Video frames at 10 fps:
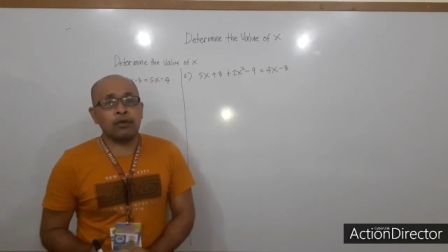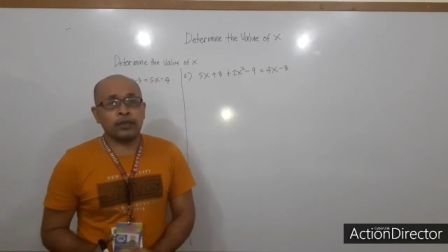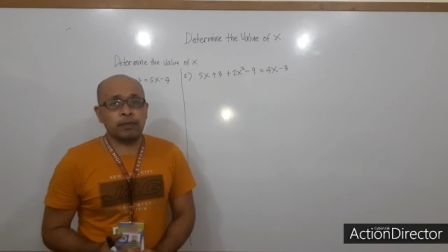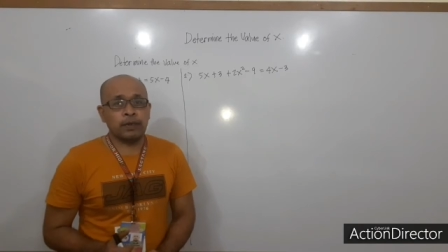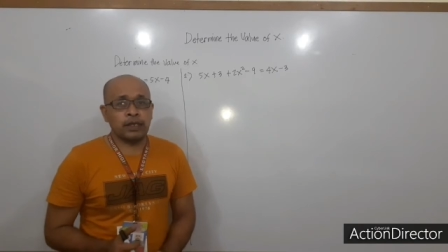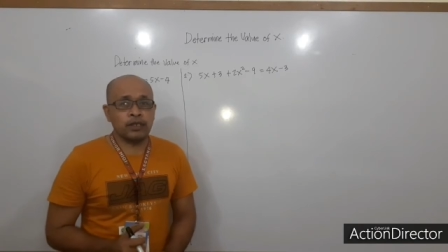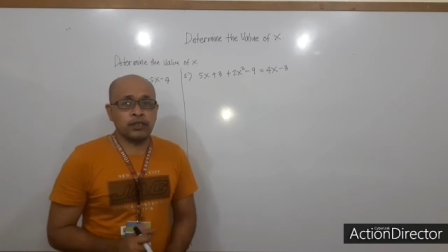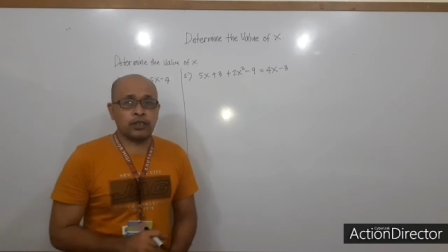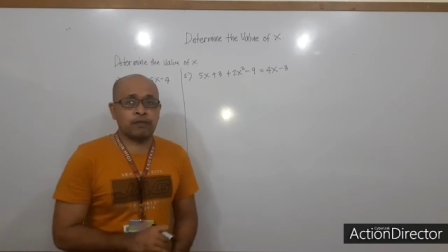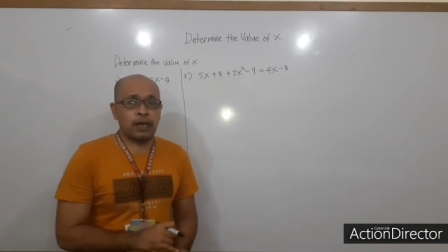
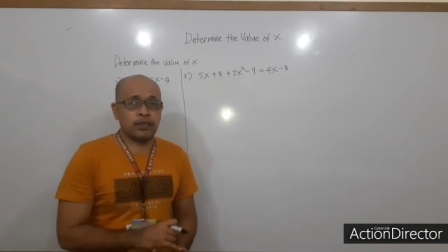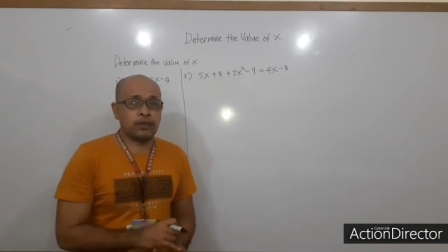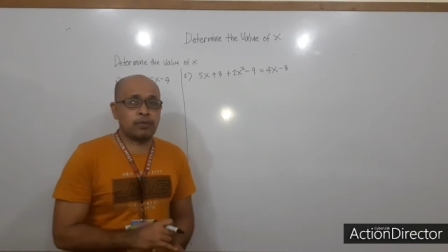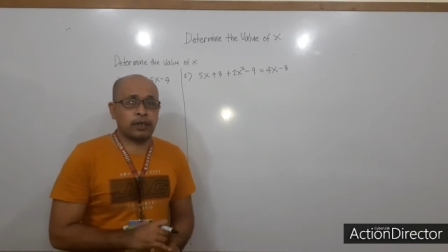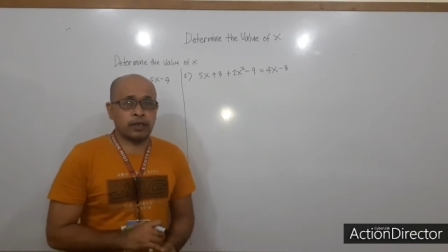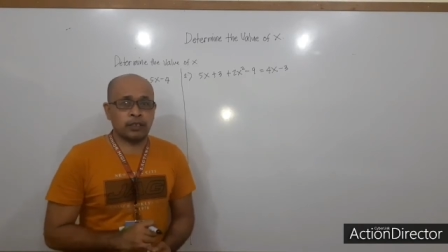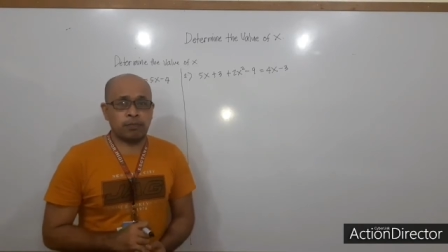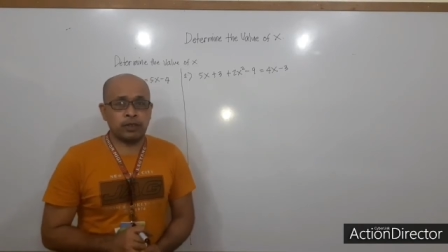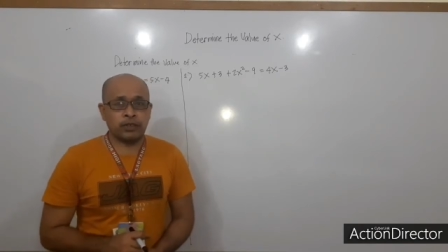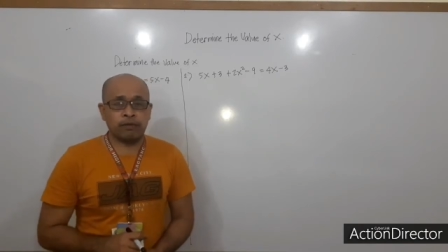multiplication of algebraic
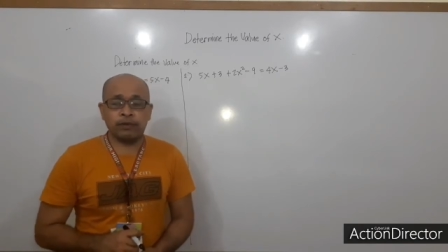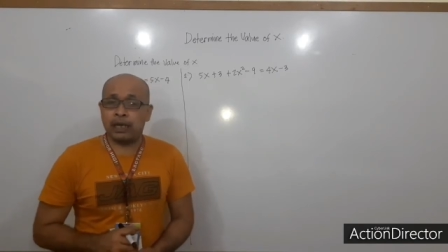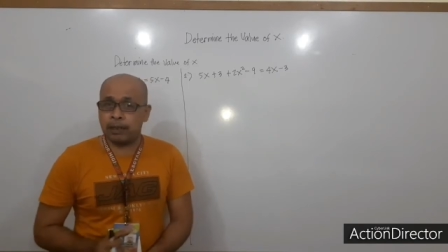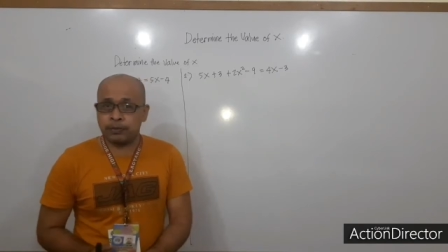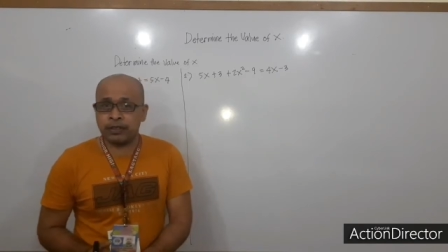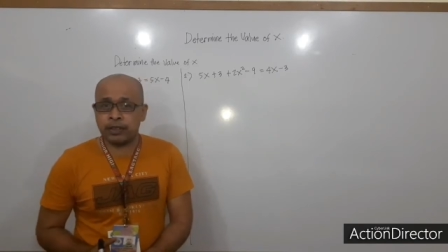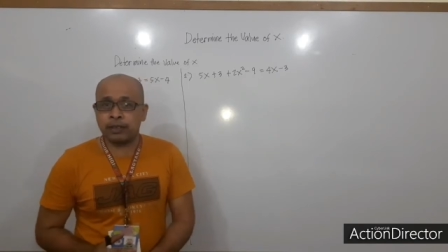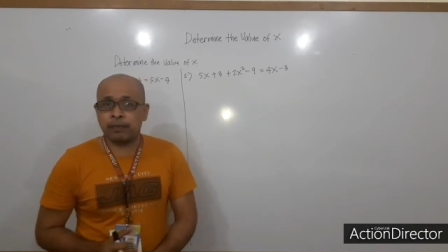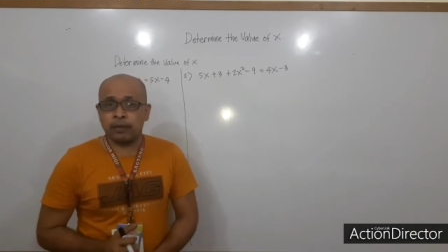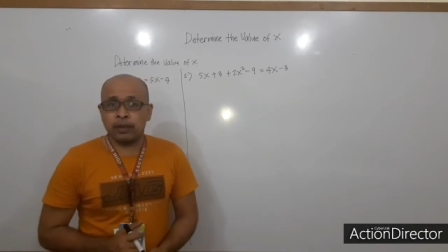expression
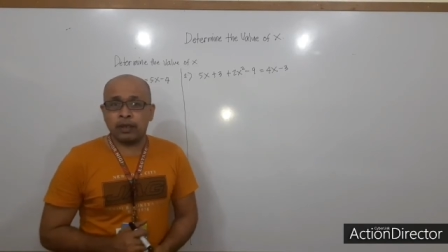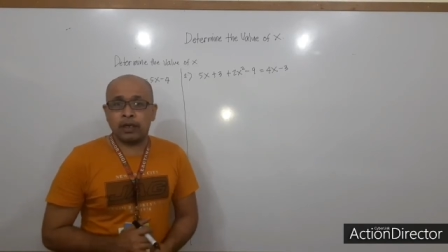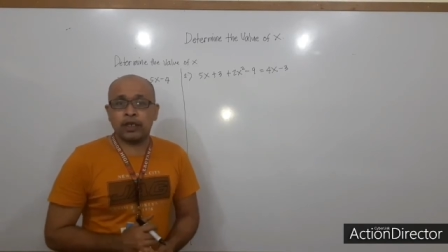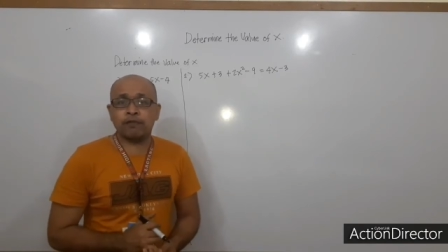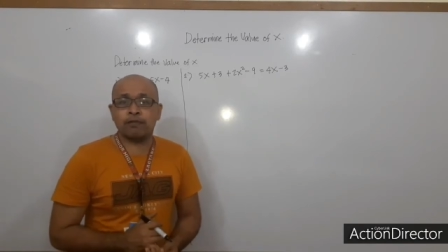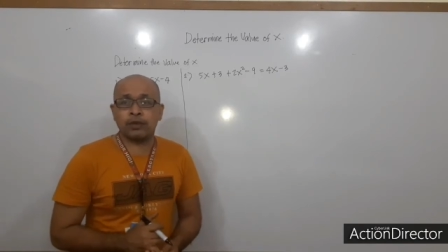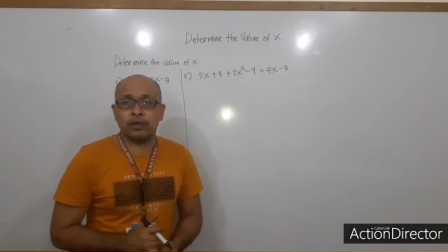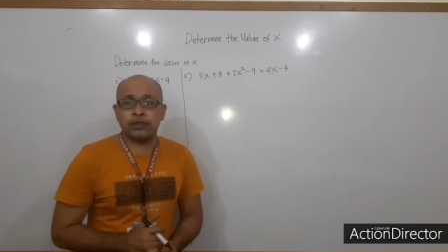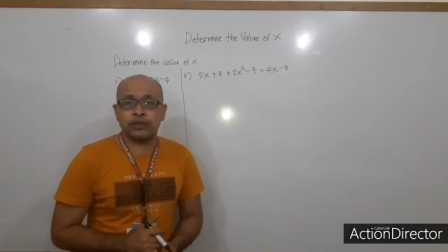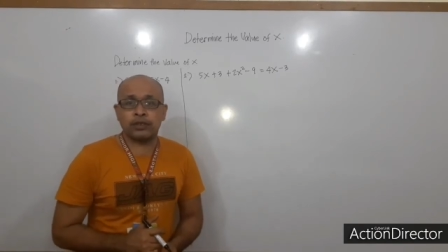perhaps, and of
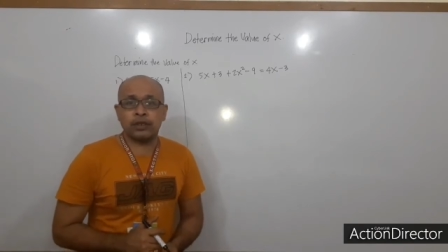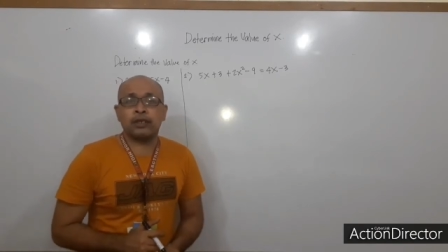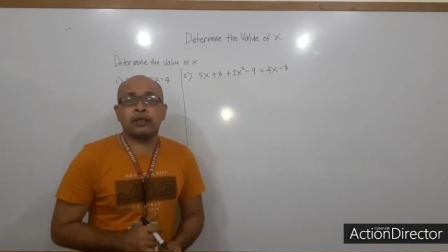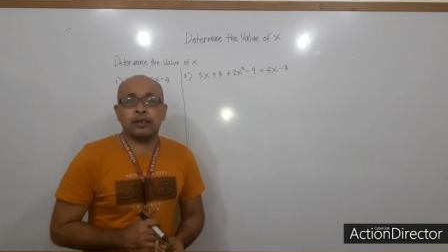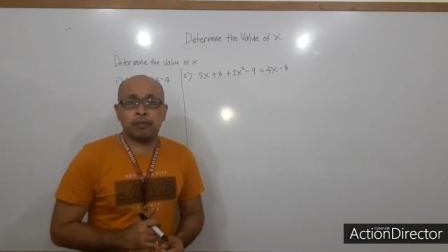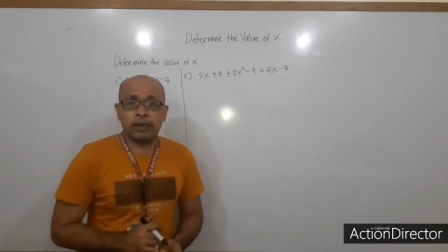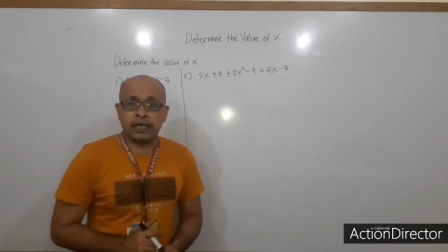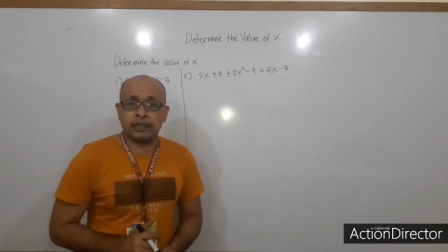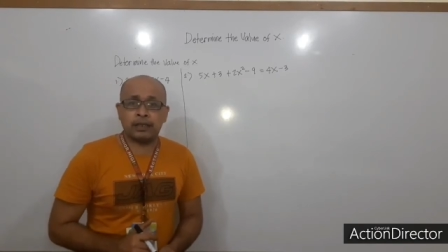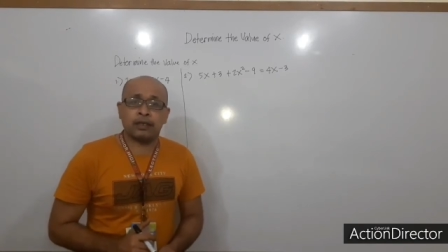course, the
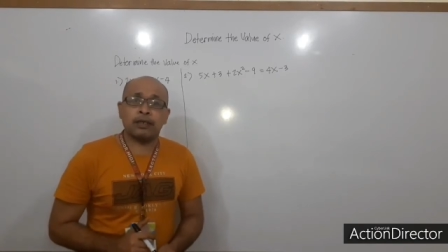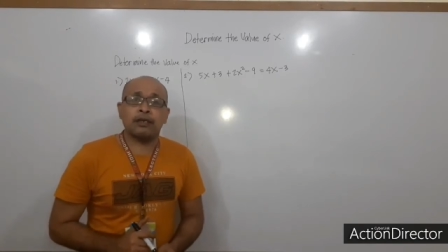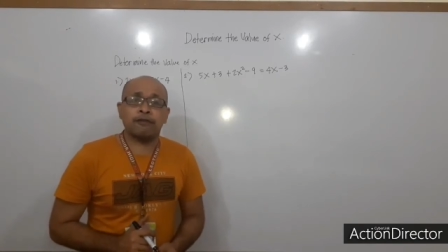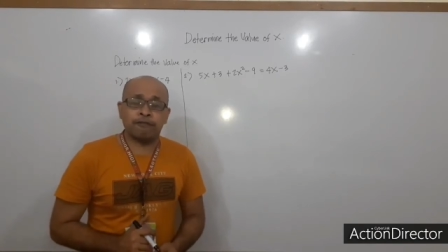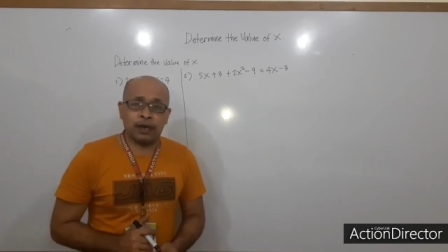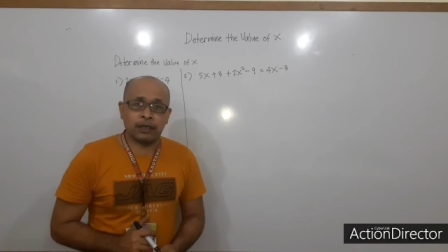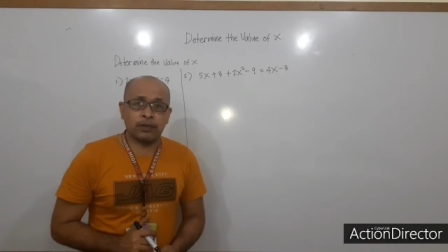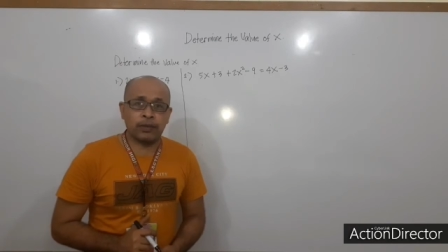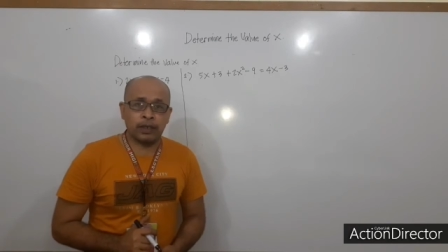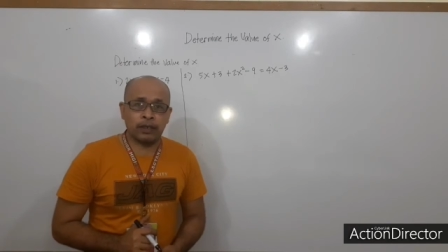basic
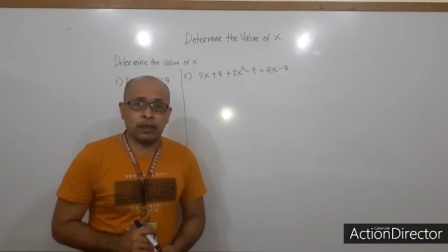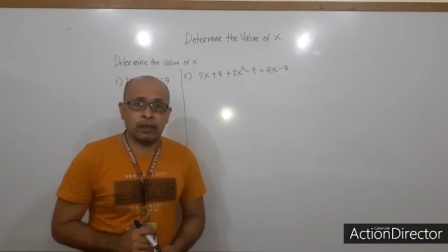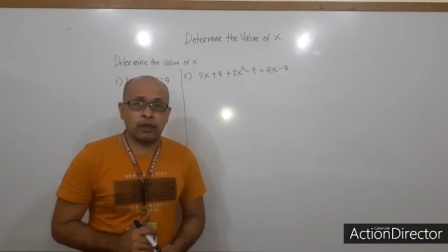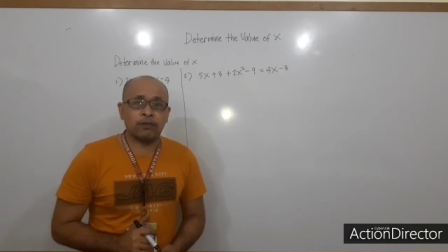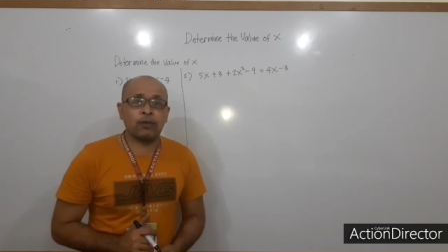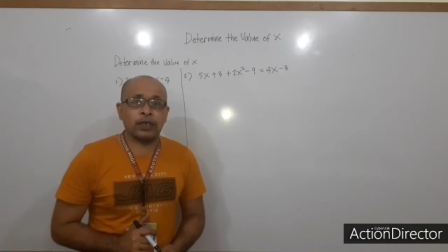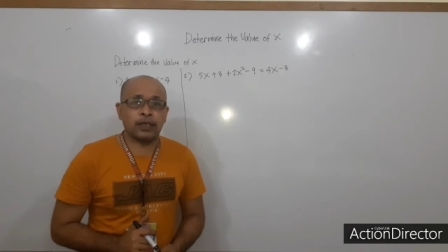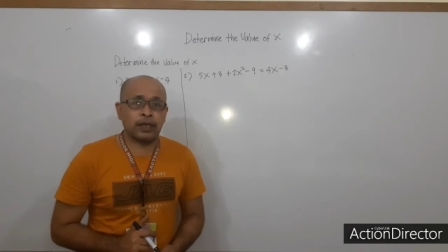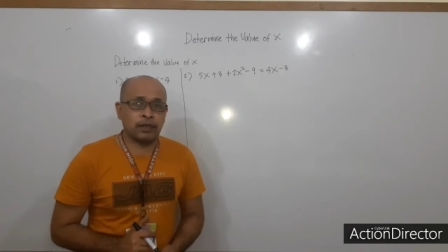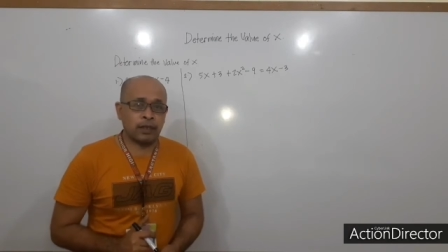factoring of
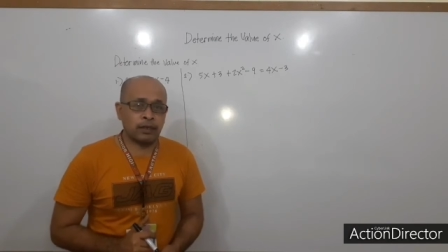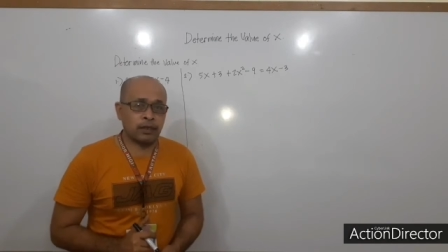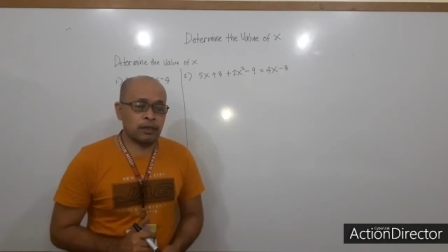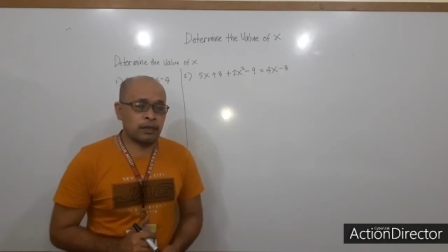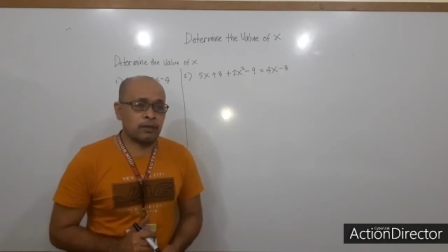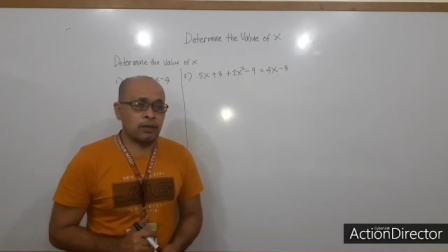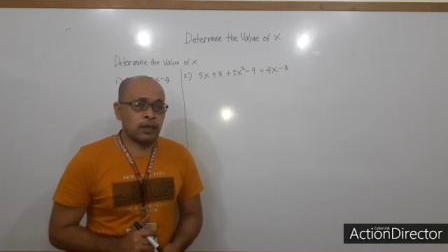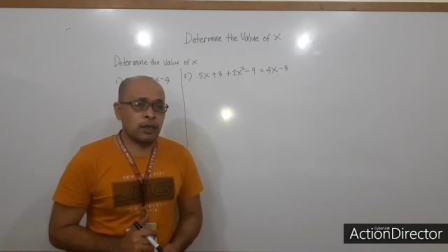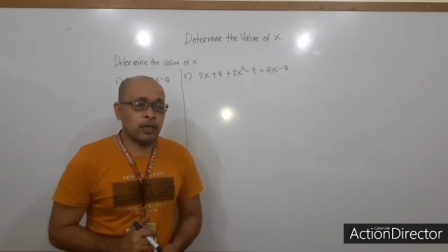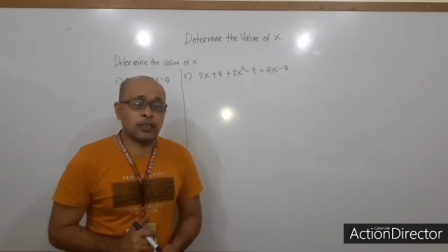quadratic
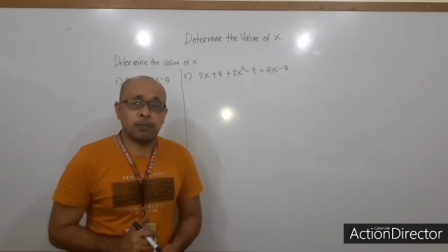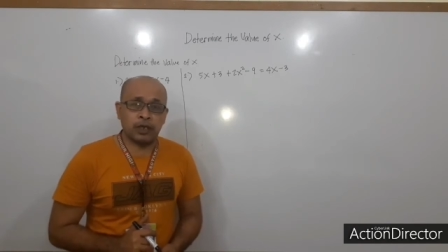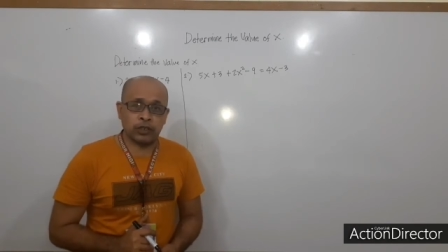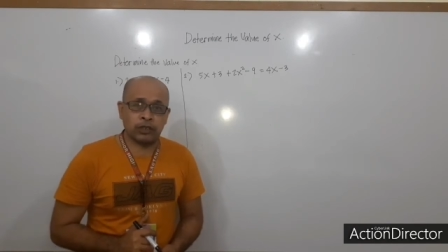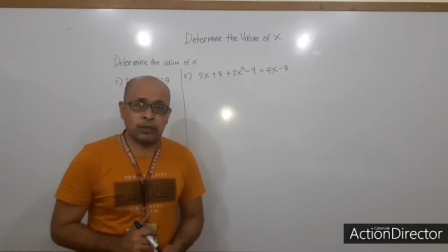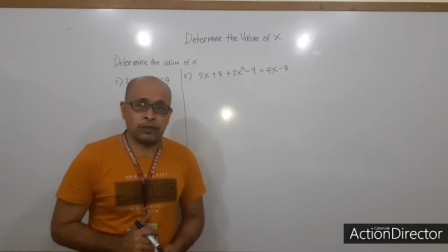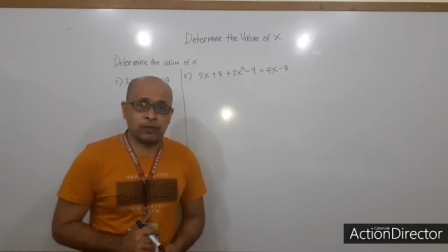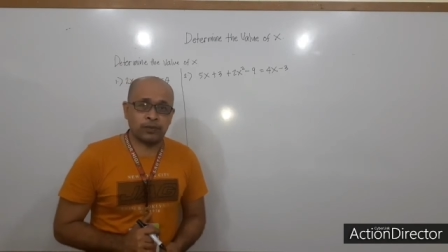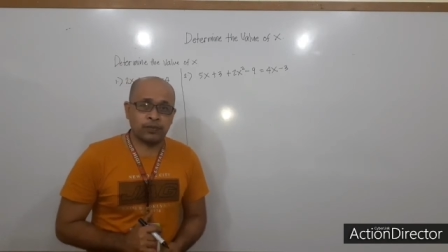expression.